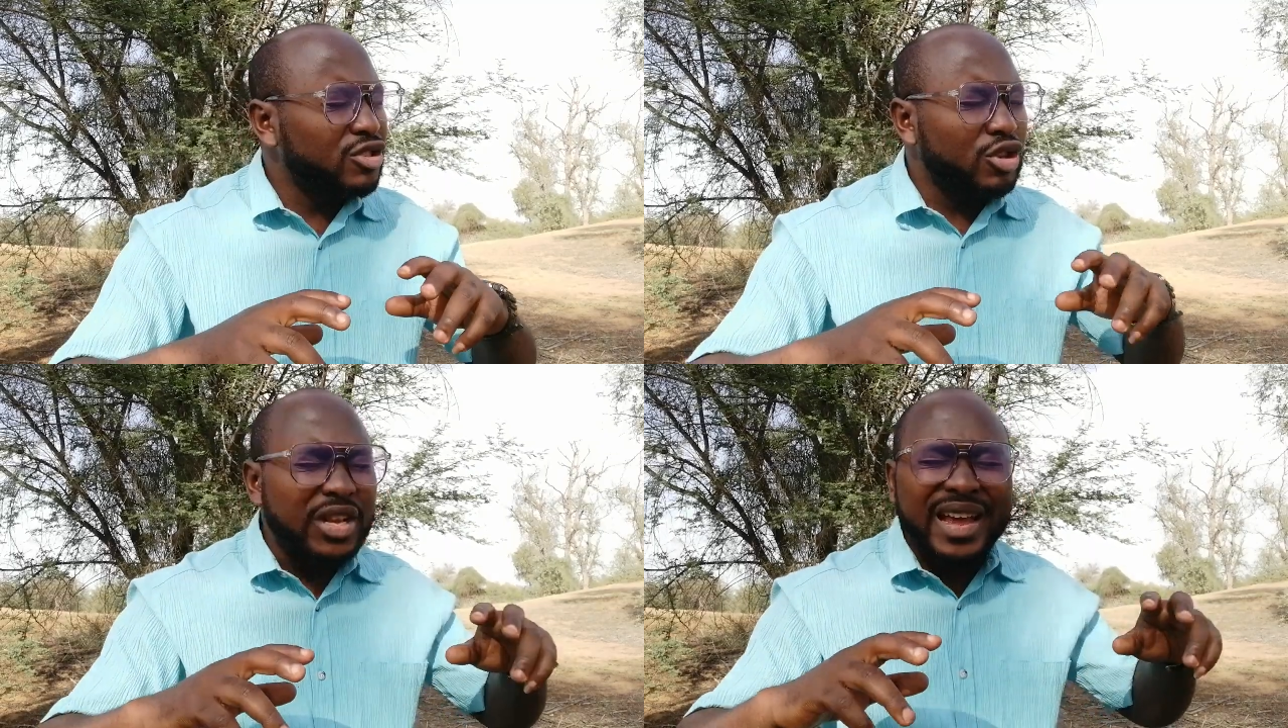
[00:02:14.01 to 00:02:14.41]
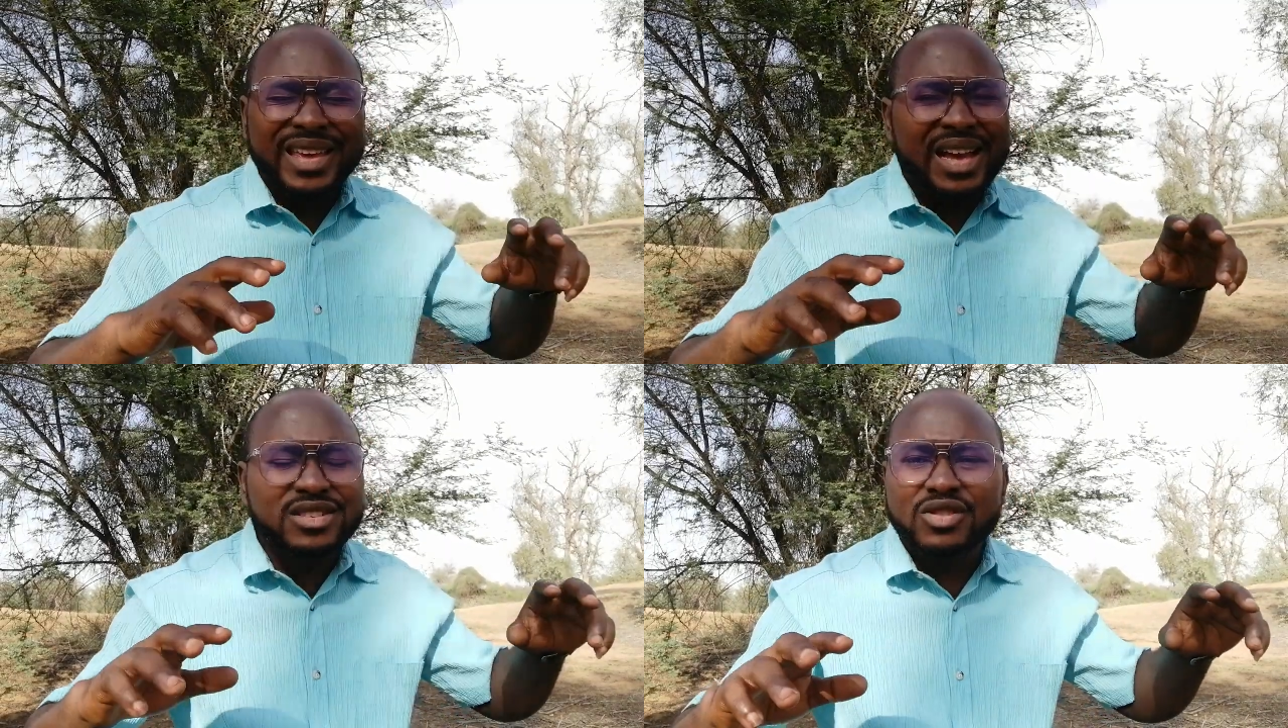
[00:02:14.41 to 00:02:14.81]
not
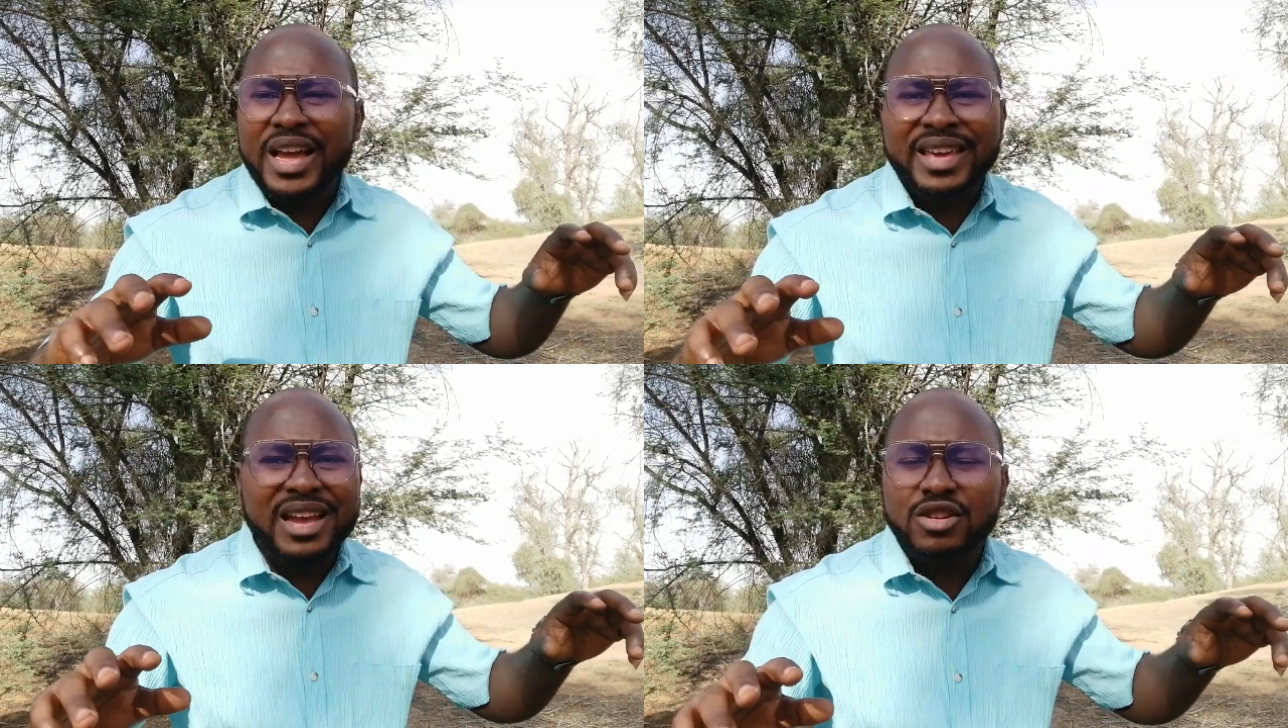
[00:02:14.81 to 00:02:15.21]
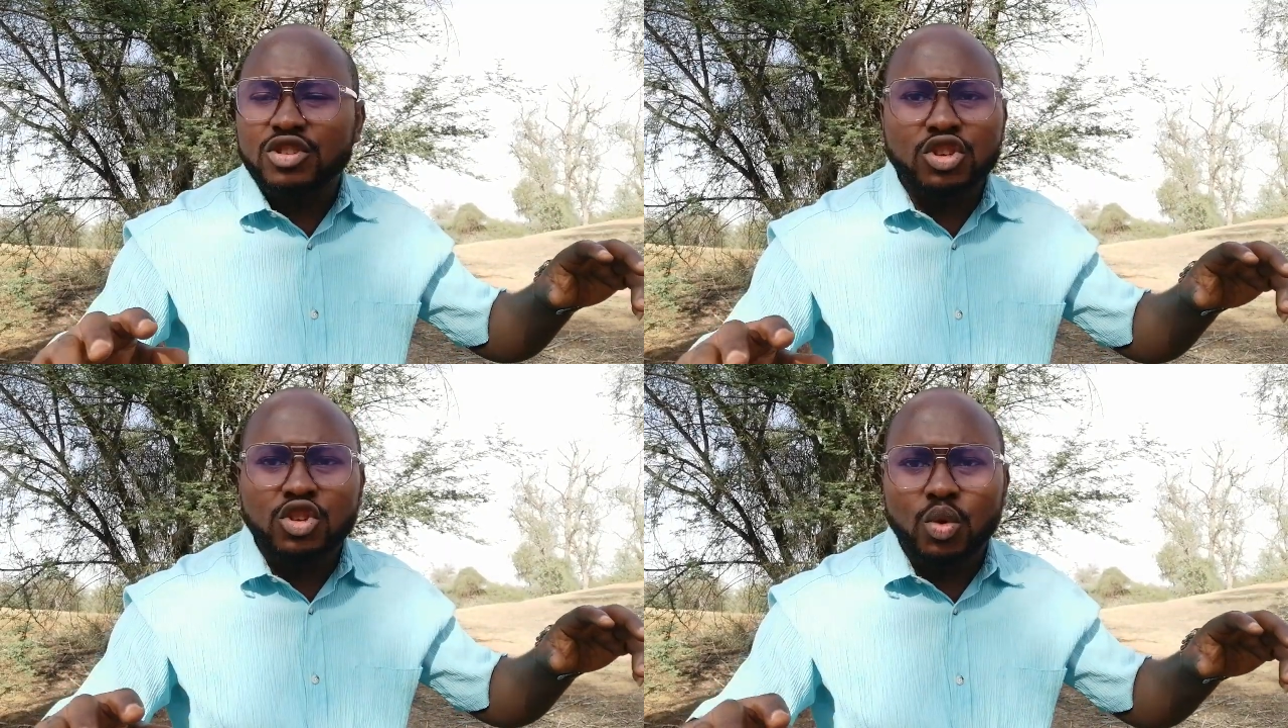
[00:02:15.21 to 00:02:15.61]

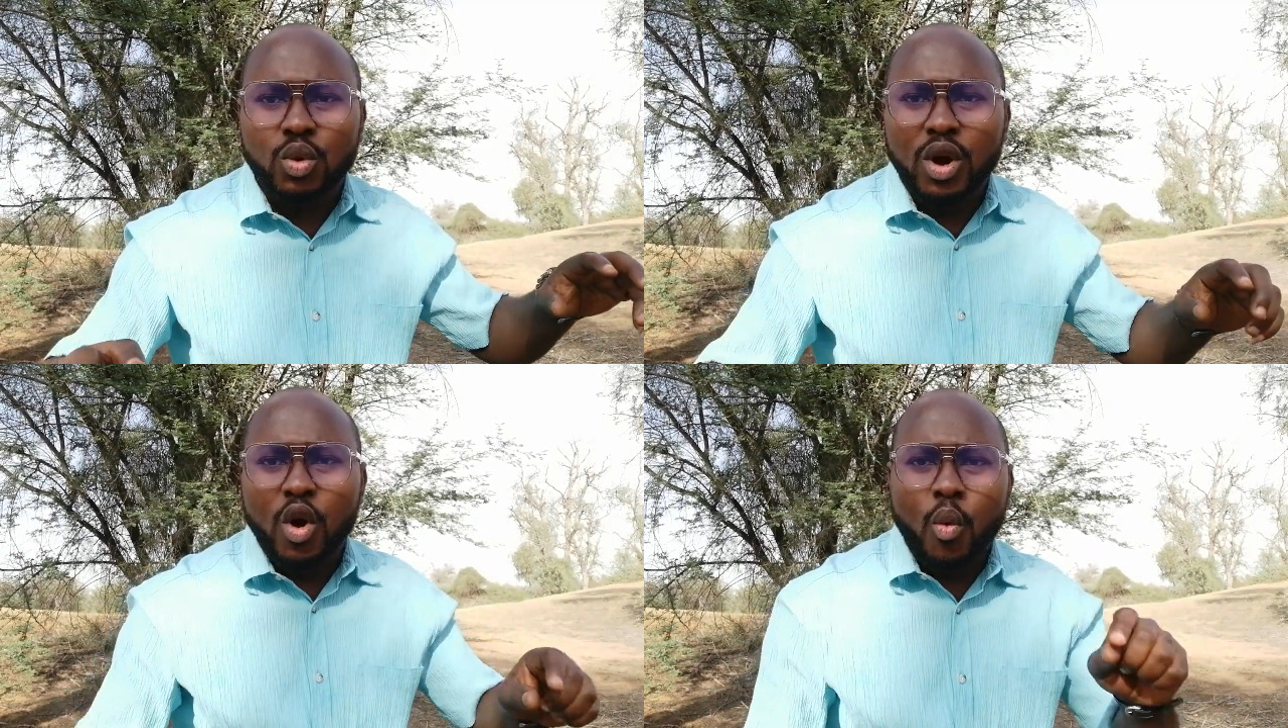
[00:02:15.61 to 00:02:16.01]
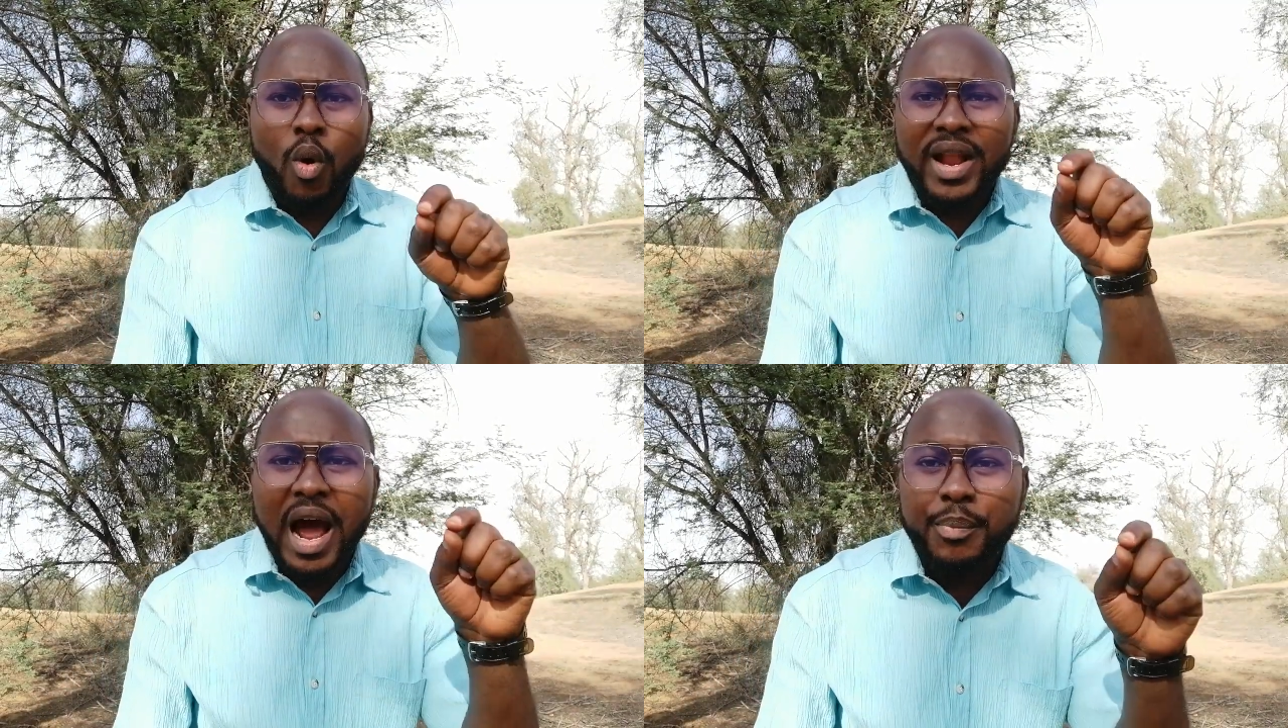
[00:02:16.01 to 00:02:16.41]
to know
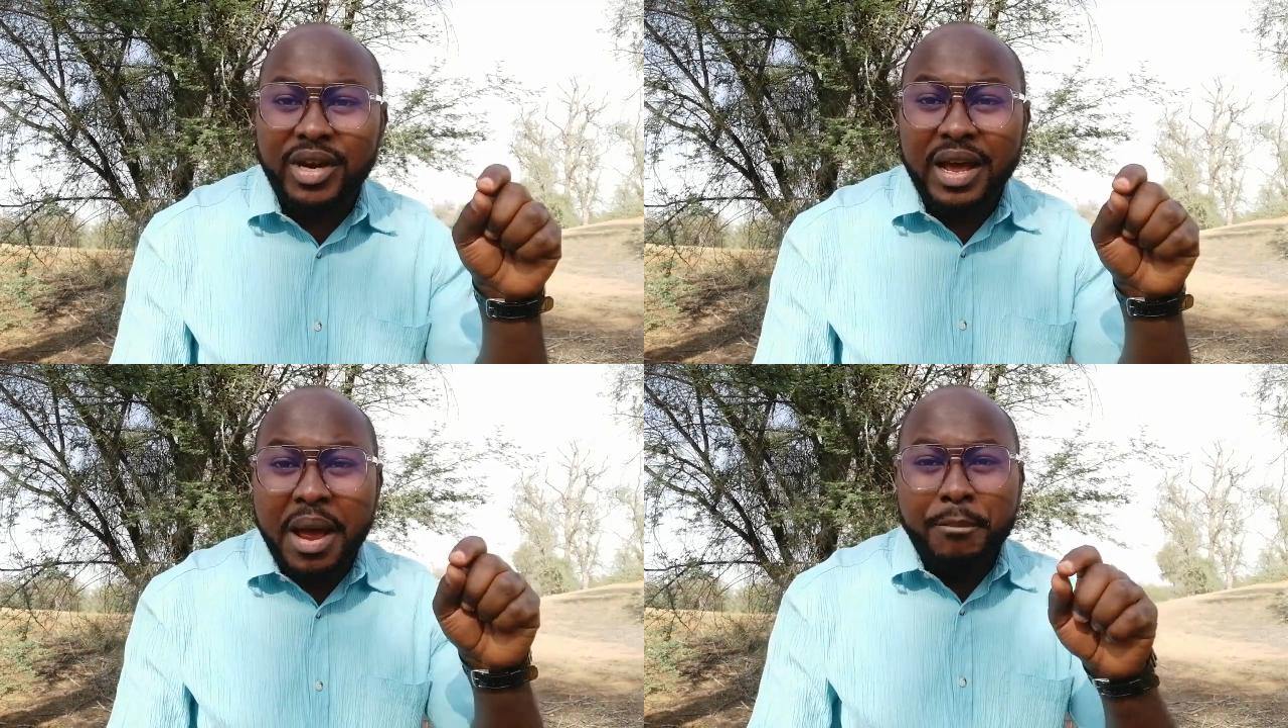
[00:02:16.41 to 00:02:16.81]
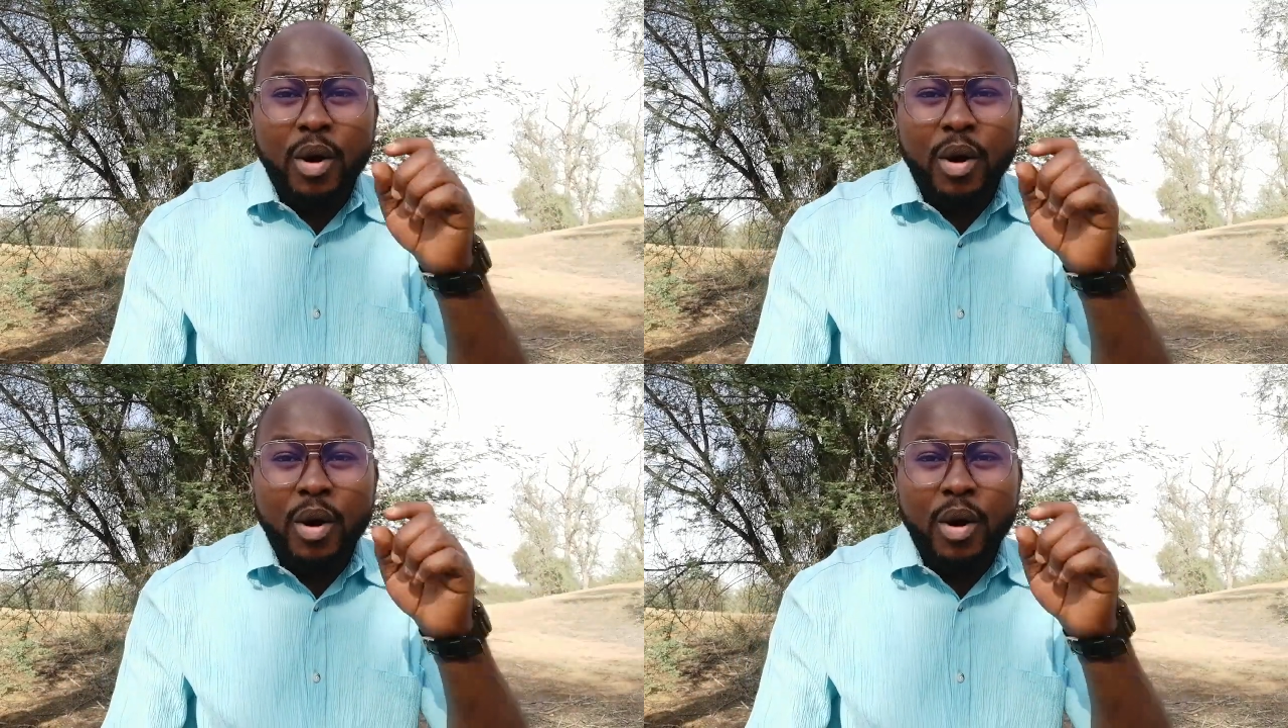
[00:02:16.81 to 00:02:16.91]
what happened.